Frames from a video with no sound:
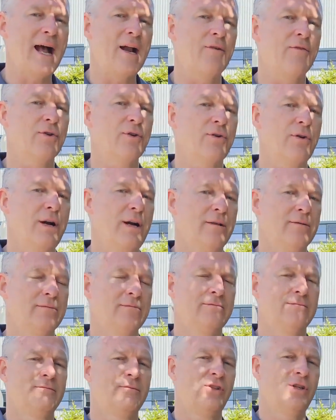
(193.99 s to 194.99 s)
out of the ground.
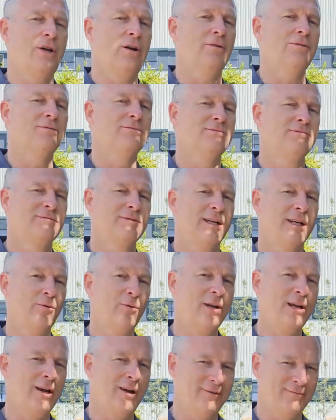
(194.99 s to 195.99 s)
So here
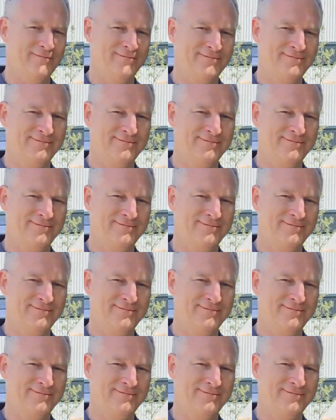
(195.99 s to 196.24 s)
we go.